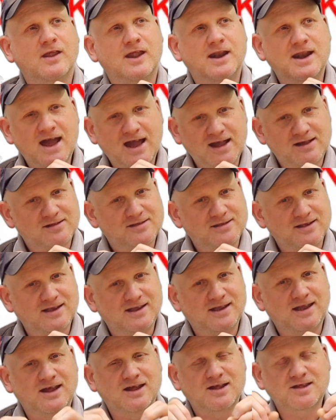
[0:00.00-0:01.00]
the next
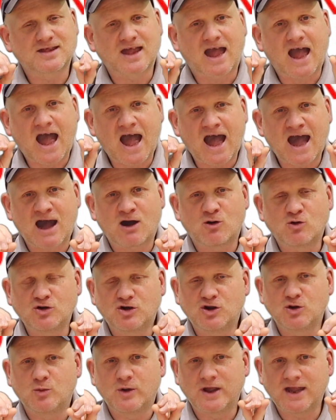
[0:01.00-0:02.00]
thing is, how
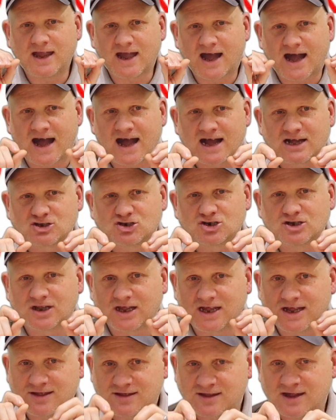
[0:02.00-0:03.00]
do we
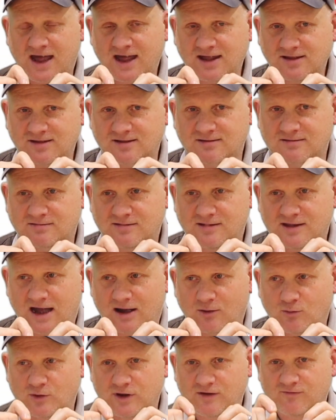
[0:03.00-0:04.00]
actually test
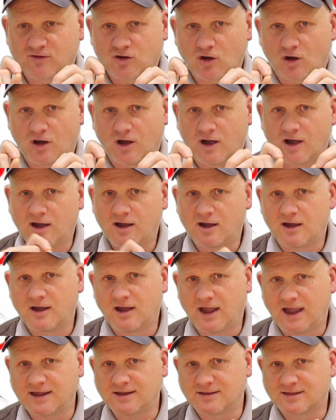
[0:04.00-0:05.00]
that we've got
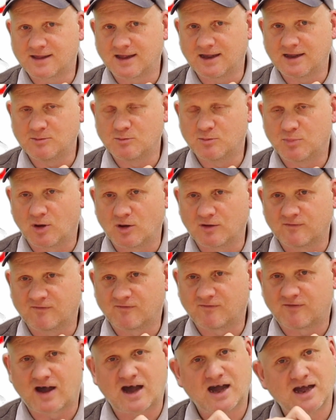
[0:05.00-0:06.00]

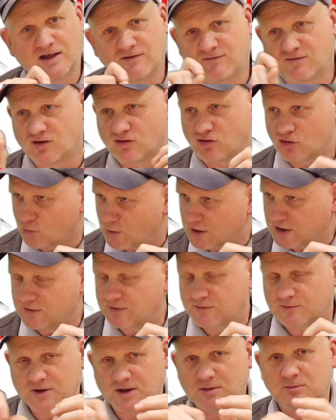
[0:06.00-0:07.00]
18.5 to
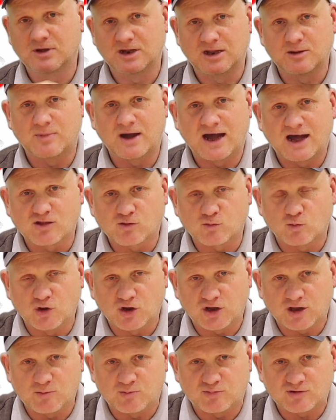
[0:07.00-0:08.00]
23 millibars
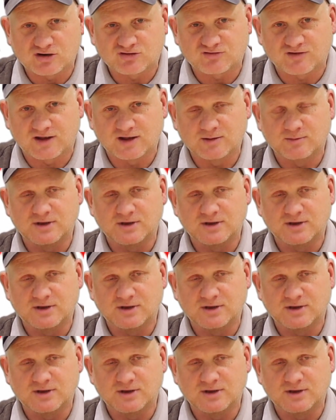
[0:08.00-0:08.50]
working pressure at the